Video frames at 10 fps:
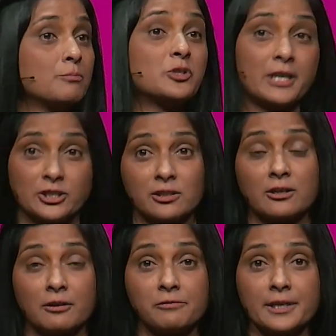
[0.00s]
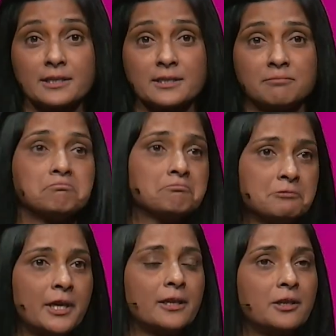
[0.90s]
potential conflicts,
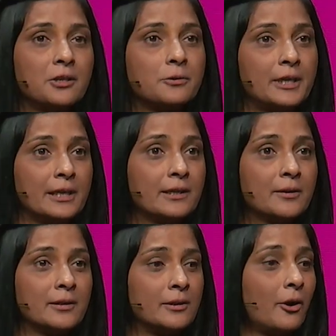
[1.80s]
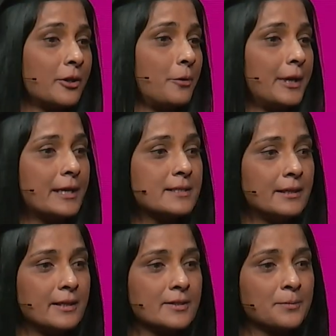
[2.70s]
including ongoing
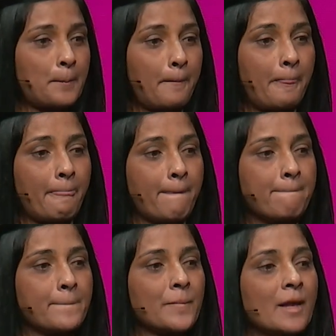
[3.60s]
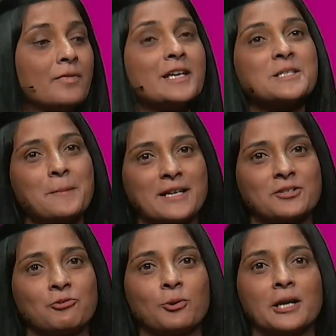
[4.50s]
incidents. This makes
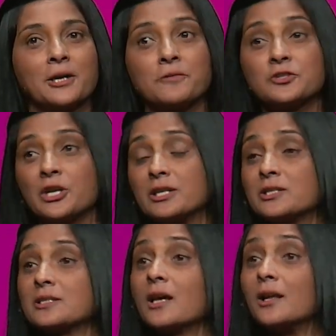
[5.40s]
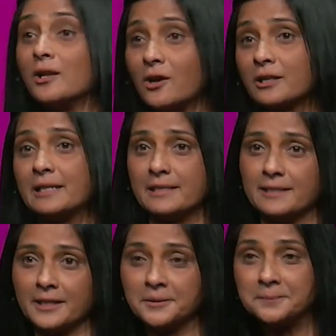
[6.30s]
the rollout of changes a lot
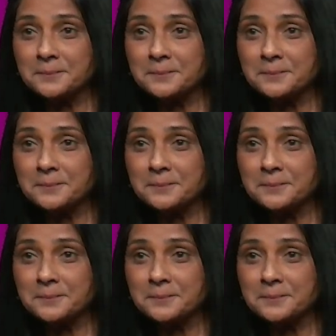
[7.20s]
easier.